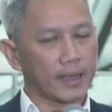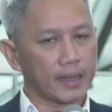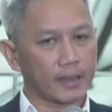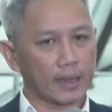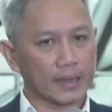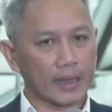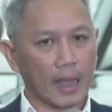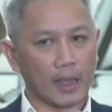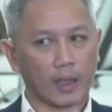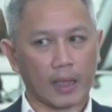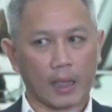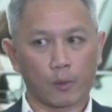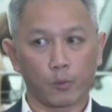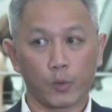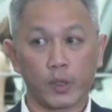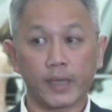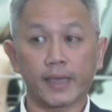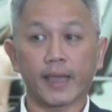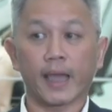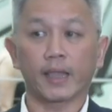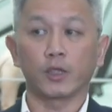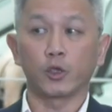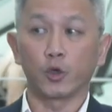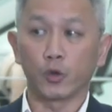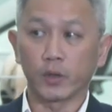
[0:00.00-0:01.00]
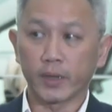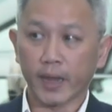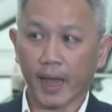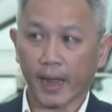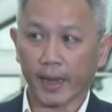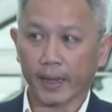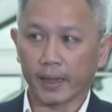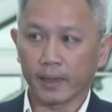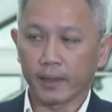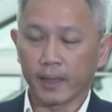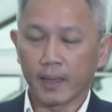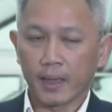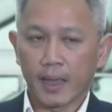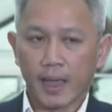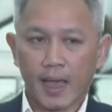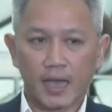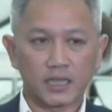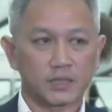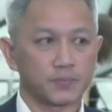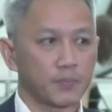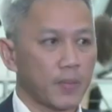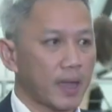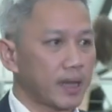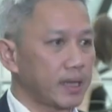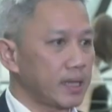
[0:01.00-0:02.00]
that we can unite
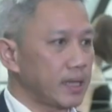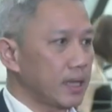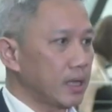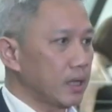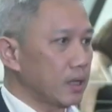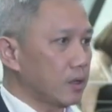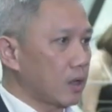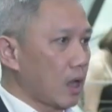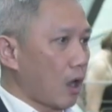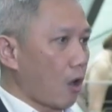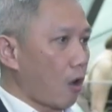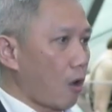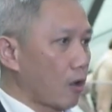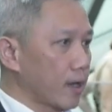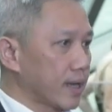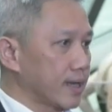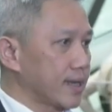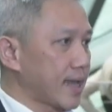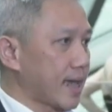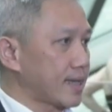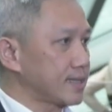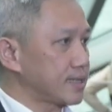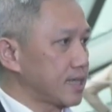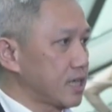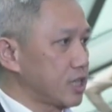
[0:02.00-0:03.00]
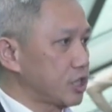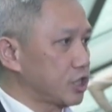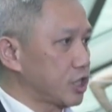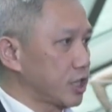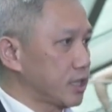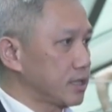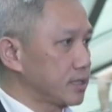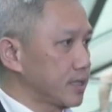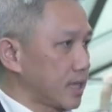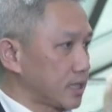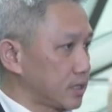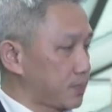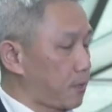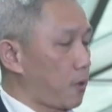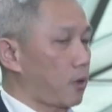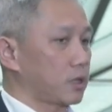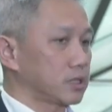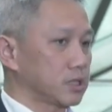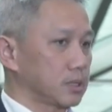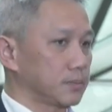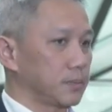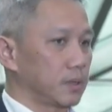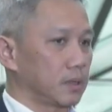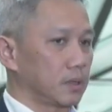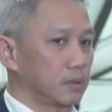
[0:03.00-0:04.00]
as many organizations as
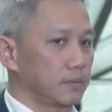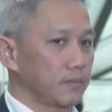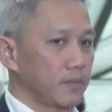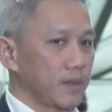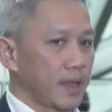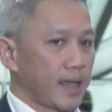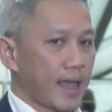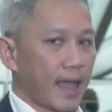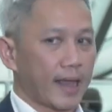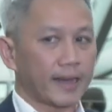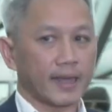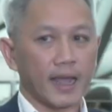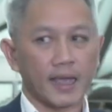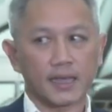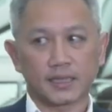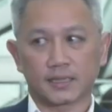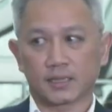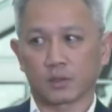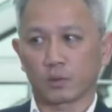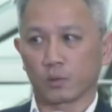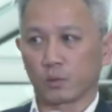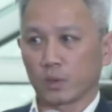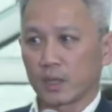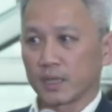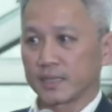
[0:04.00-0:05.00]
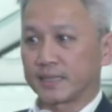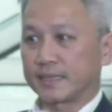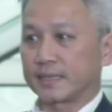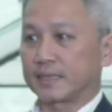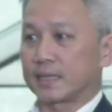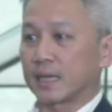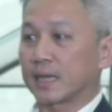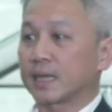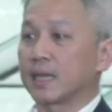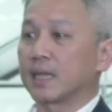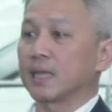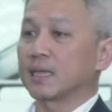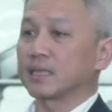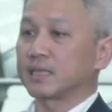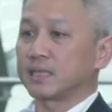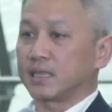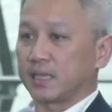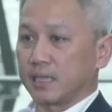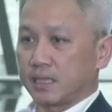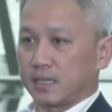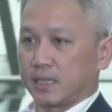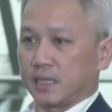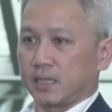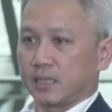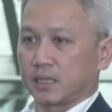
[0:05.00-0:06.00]
possible. And that is the Circular
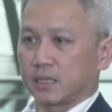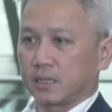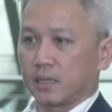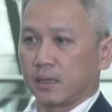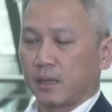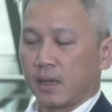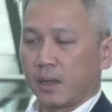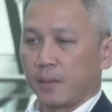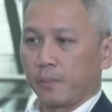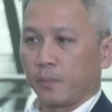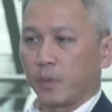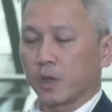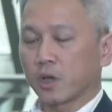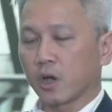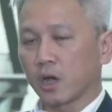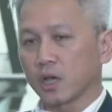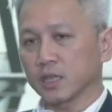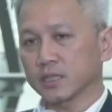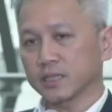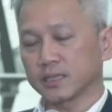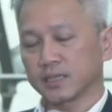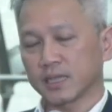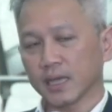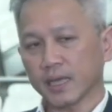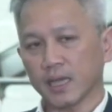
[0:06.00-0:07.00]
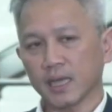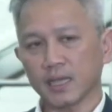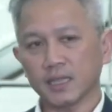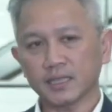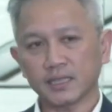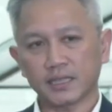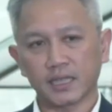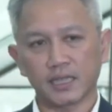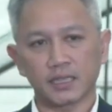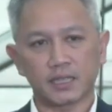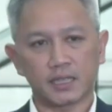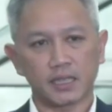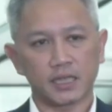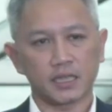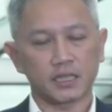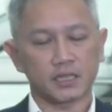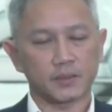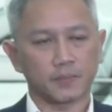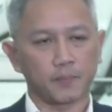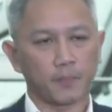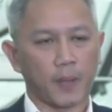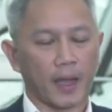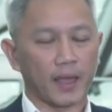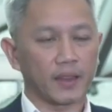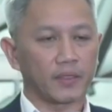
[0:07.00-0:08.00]
Cities. Because Circular Cities
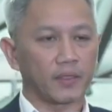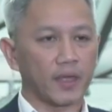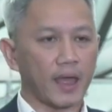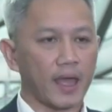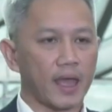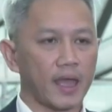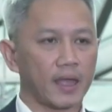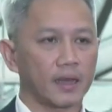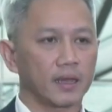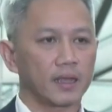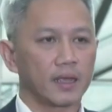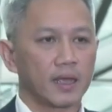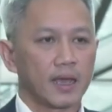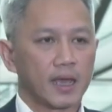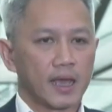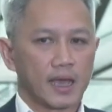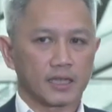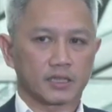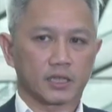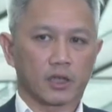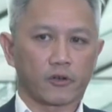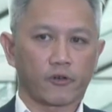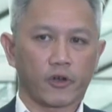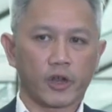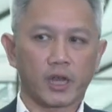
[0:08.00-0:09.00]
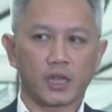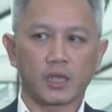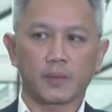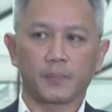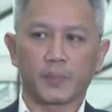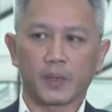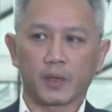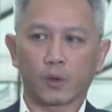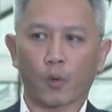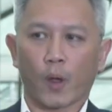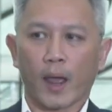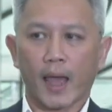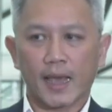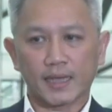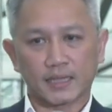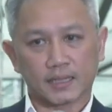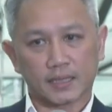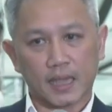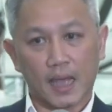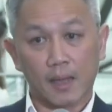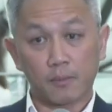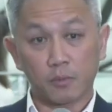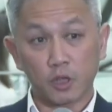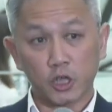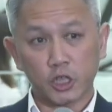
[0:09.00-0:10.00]
by then has already been quite
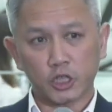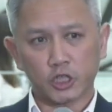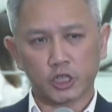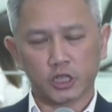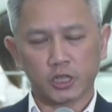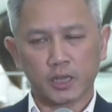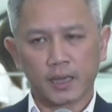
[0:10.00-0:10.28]
established